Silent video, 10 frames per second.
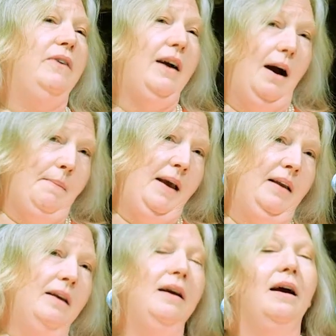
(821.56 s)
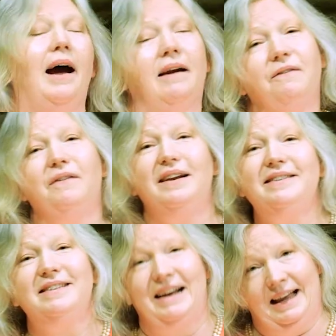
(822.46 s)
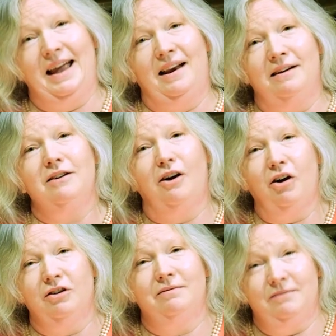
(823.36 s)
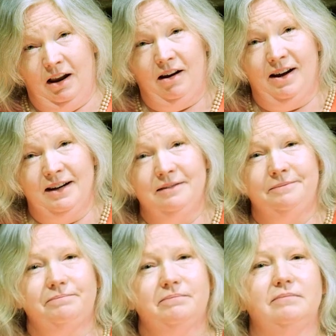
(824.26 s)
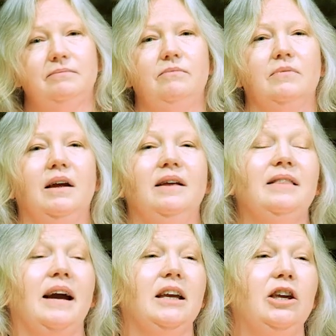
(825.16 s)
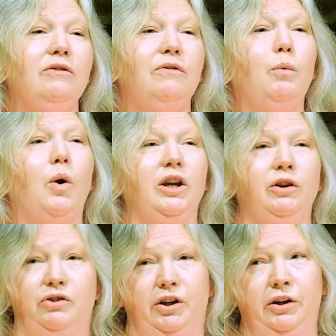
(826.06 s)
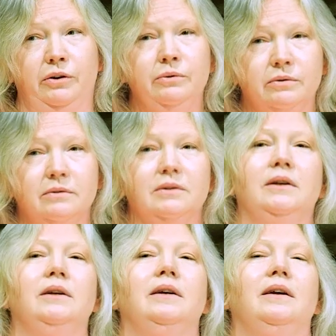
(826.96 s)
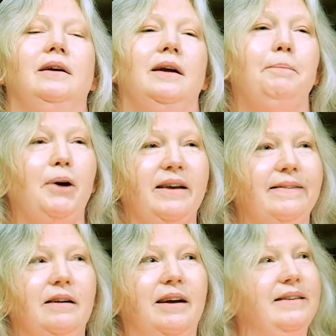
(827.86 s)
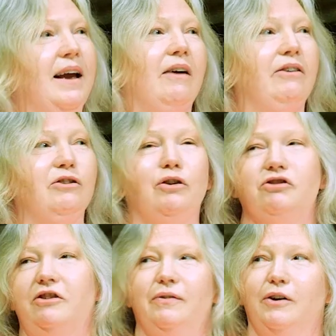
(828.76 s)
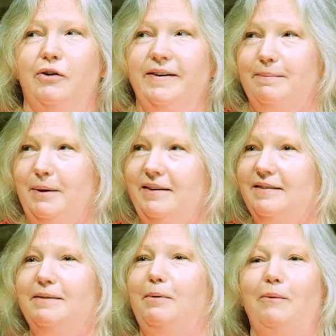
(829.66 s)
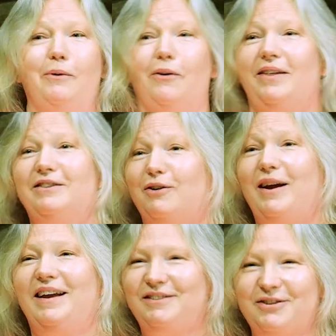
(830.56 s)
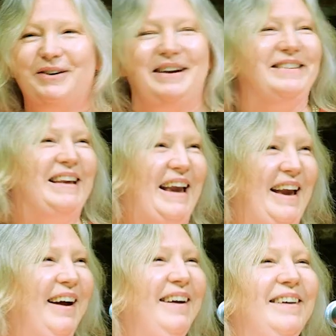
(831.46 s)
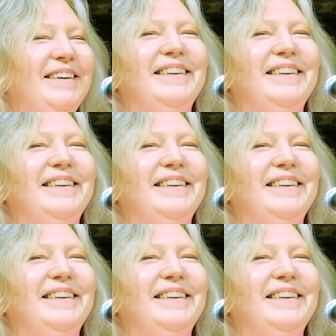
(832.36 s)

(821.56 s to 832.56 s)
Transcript: for coming and for listening in online. Thank you for what you do. Personalised care is not just for Christmas, despite we've got these great trees here.